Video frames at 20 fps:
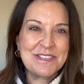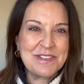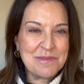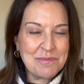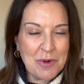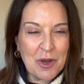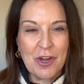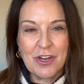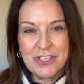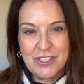the
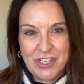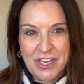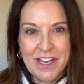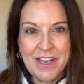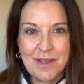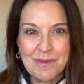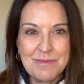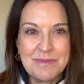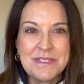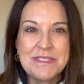Marc
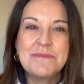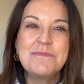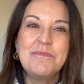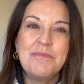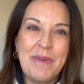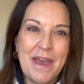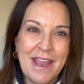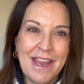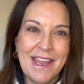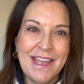Jacobs
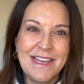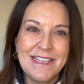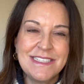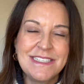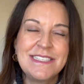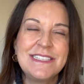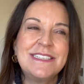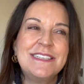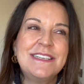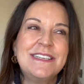
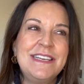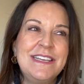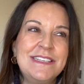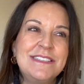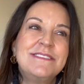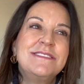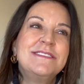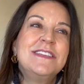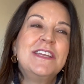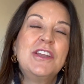baguette. It,
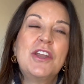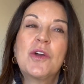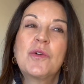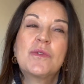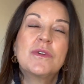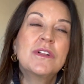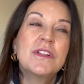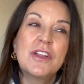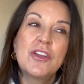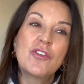you know,
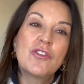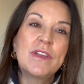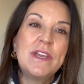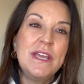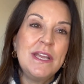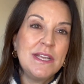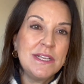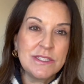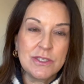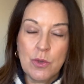clearly
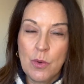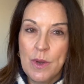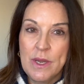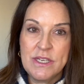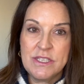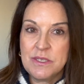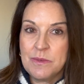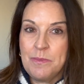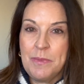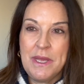is going
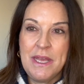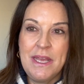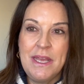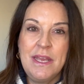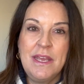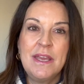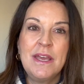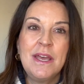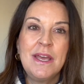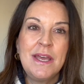to
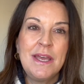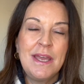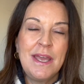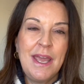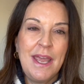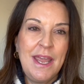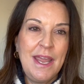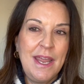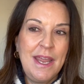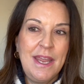be
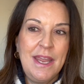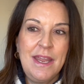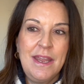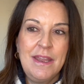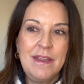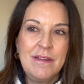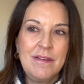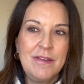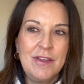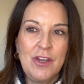
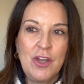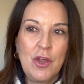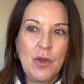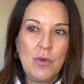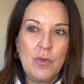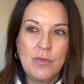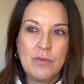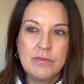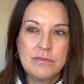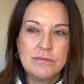a, you
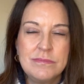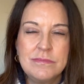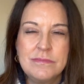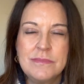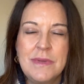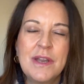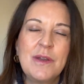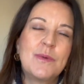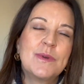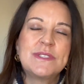know,
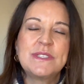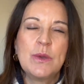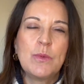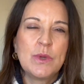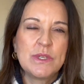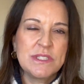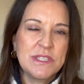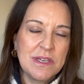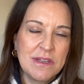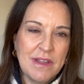I don't want to say
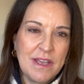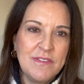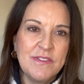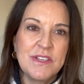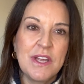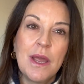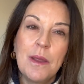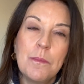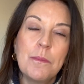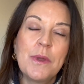once in a
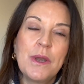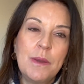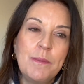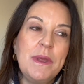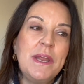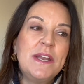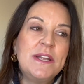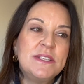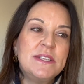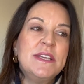lifetime, but I
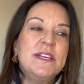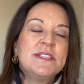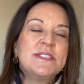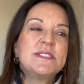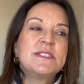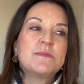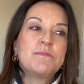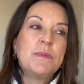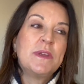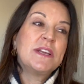mean,
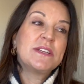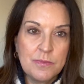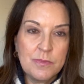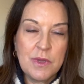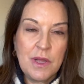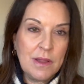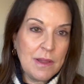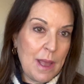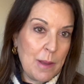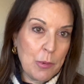it's because of
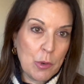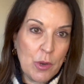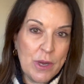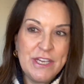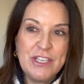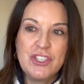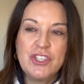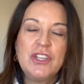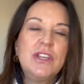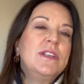
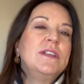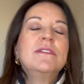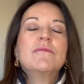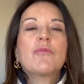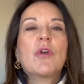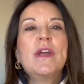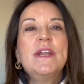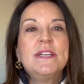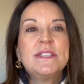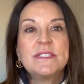collaboration,
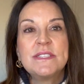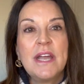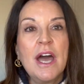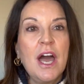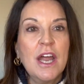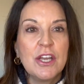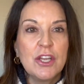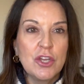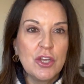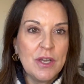right? It's
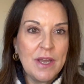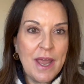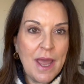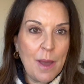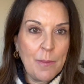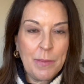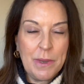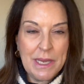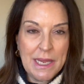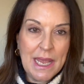not going to
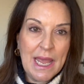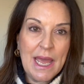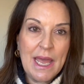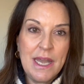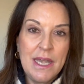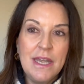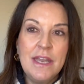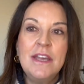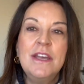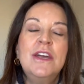happen
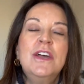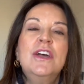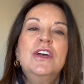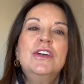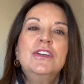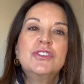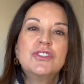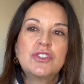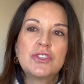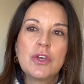again.
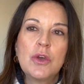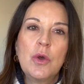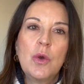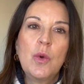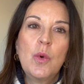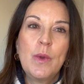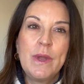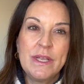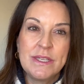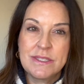
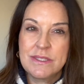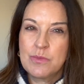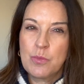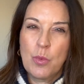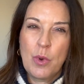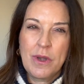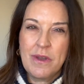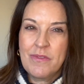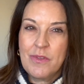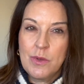So it's
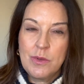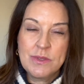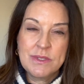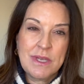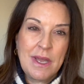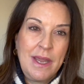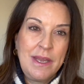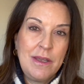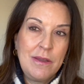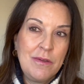one of those
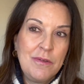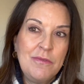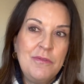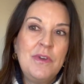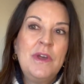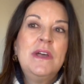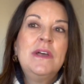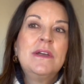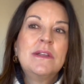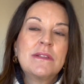kind of
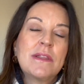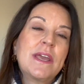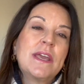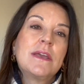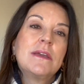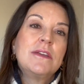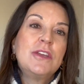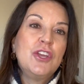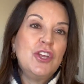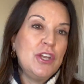
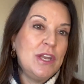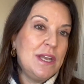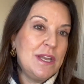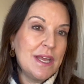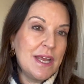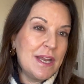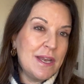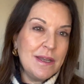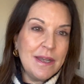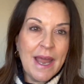like, you need to
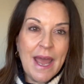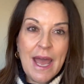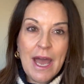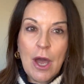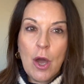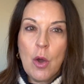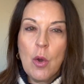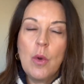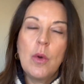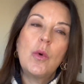get it
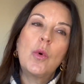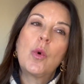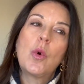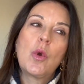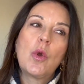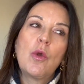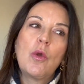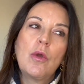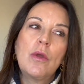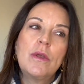now,
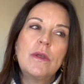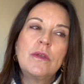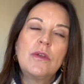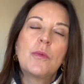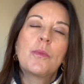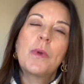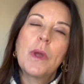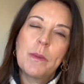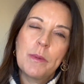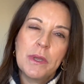or you're
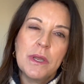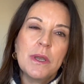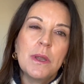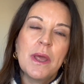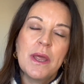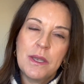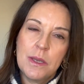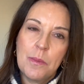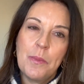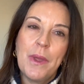probably going to
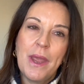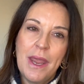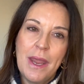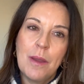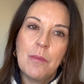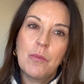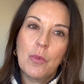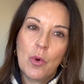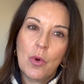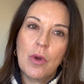end up paying
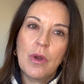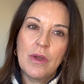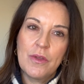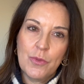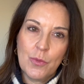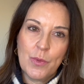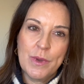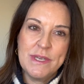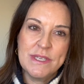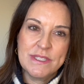more on the
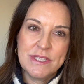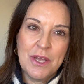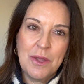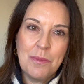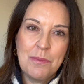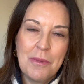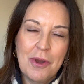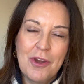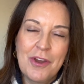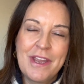resale
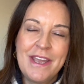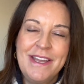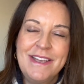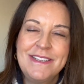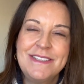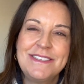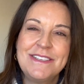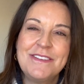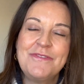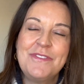
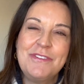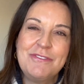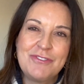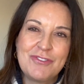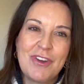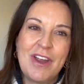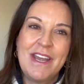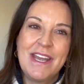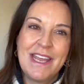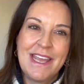market if you
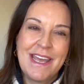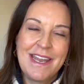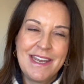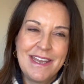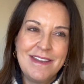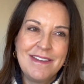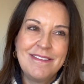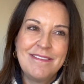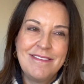try to get it,